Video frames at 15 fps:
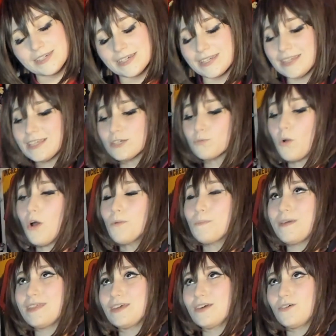And this won't be
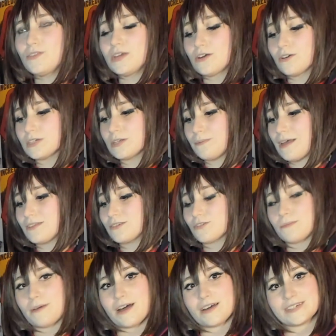the only Girls in Panzer
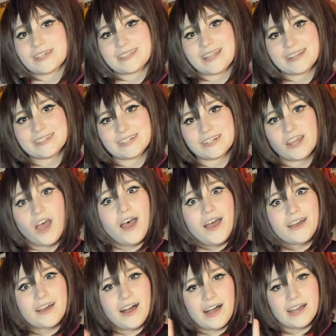unboxing that is in
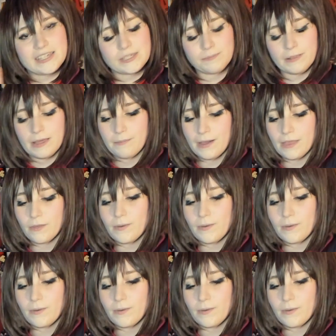cosplay, by the way.